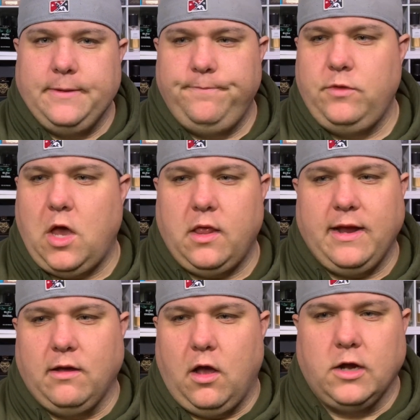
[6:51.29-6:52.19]
Not like
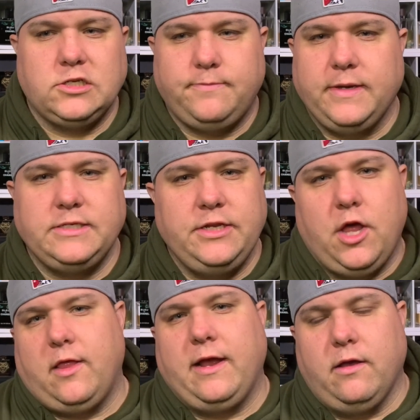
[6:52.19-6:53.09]
a harsh spicy, not
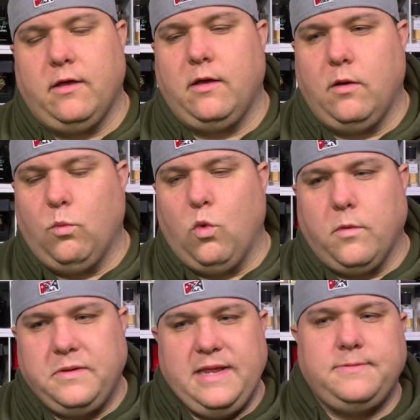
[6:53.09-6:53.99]
like a warm
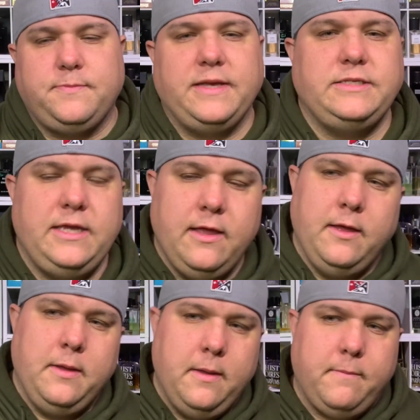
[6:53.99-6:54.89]
deep spicy,
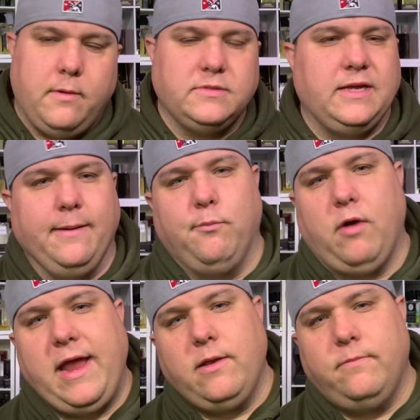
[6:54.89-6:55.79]
but almost like a
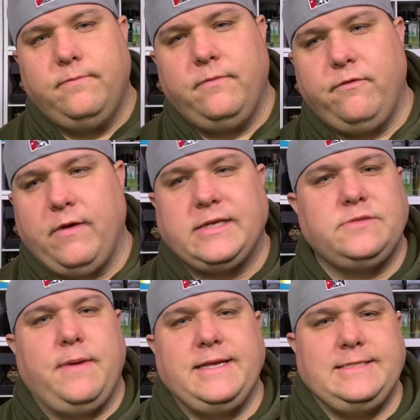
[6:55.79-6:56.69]
bright, fresh
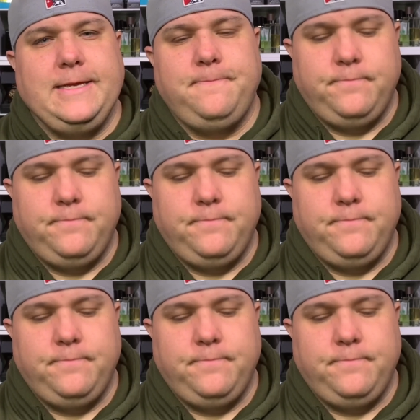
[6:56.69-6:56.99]
spicy.